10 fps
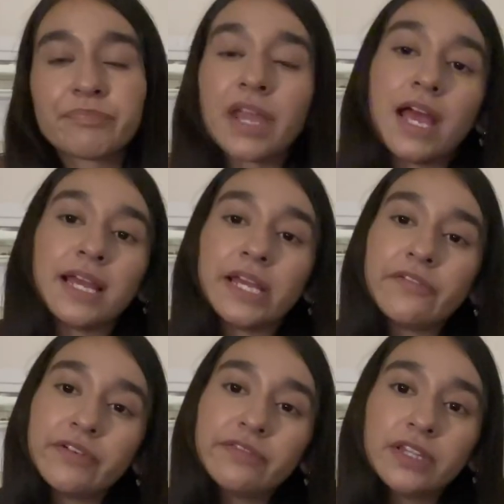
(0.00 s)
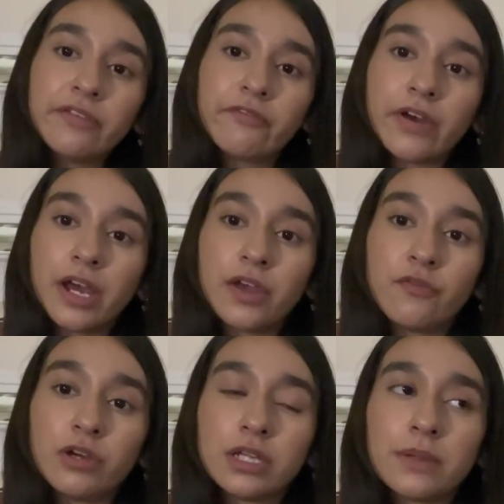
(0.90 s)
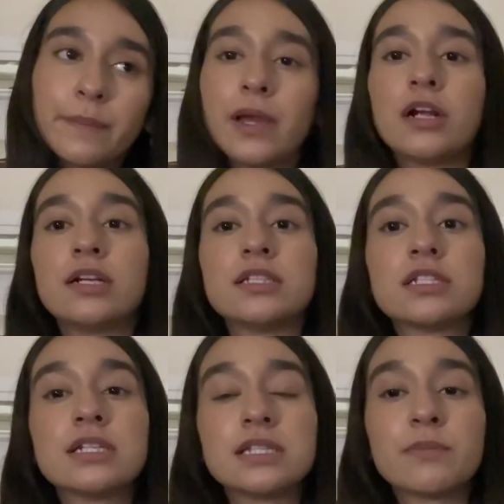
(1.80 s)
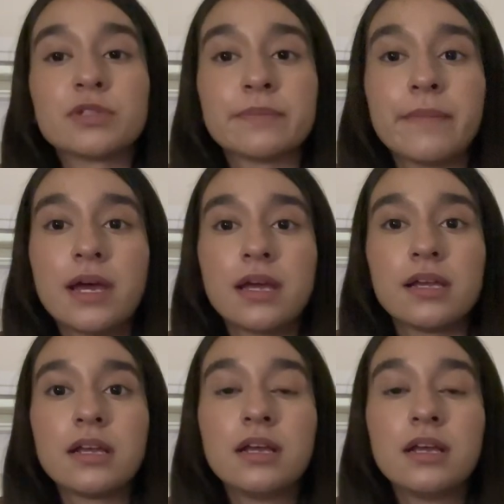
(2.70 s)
At 8.55, one of the parents, his name was Matt,